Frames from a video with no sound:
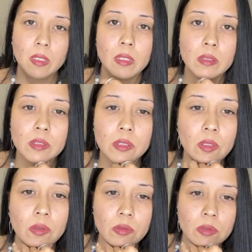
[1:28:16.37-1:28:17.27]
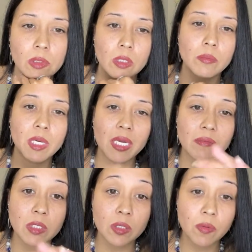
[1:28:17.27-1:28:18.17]
so you may have
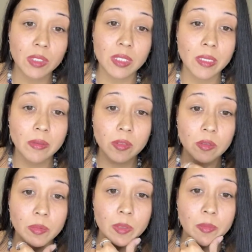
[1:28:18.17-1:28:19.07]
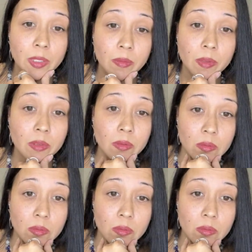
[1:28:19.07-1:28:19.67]
to tone it down a little bit, baby.